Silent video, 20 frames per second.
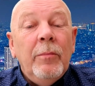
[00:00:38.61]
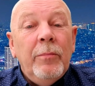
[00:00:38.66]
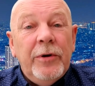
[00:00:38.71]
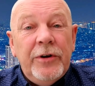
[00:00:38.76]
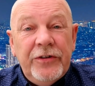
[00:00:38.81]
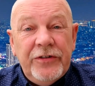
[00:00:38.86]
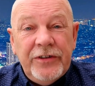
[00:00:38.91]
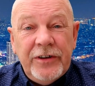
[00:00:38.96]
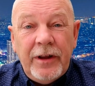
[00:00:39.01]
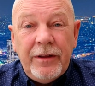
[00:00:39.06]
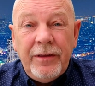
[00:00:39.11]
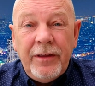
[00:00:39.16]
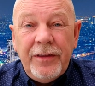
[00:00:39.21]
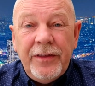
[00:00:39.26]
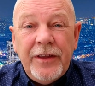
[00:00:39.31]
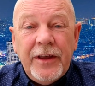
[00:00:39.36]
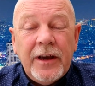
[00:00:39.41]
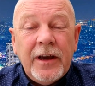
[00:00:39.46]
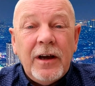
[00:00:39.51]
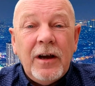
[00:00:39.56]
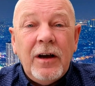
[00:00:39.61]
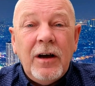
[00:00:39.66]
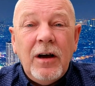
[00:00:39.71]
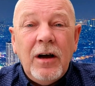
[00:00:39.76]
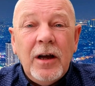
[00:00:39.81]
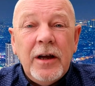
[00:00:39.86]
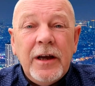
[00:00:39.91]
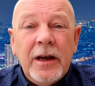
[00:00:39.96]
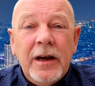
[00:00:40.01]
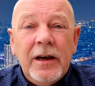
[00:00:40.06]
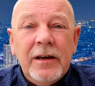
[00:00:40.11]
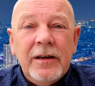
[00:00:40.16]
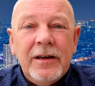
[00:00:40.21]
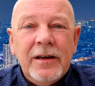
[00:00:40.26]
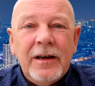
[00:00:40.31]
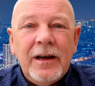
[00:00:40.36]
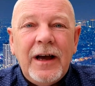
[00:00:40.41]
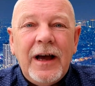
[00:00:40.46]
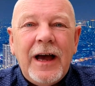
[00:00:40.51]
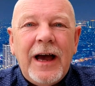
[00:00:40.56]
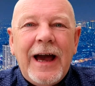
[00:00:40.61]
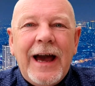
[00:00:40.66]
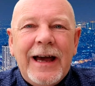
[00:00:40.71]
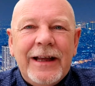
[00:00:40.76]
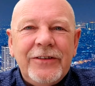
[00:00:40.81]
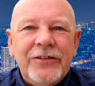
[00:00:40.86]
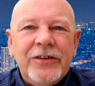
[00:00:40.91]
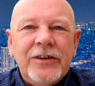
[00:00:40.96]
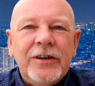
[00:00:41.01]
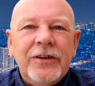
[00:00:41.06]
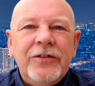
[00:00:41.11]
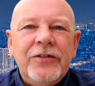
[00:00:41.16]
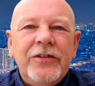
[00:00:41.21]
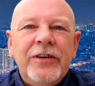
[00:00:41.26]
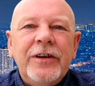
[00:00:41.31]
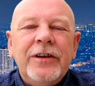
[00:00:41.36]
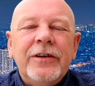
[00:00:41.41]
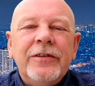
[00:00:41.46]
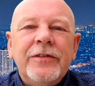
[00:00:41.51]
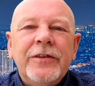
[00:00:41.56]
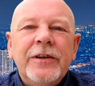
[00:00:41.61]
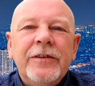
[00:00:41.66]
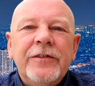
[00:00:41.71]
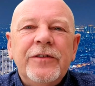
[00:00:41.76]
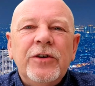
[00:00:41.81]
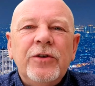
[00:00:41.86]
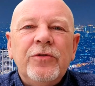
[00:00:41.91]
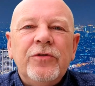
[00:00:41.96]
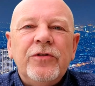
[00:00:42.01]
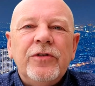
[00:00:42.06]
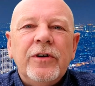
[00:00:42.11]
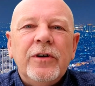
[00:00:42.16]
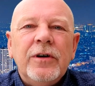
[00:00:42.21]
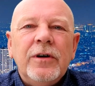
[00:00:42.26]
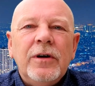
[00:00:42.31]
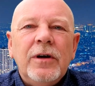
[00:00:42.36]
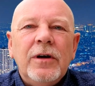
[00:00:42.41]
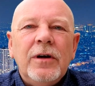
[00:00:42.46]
But it's another thing I had to consider for the future.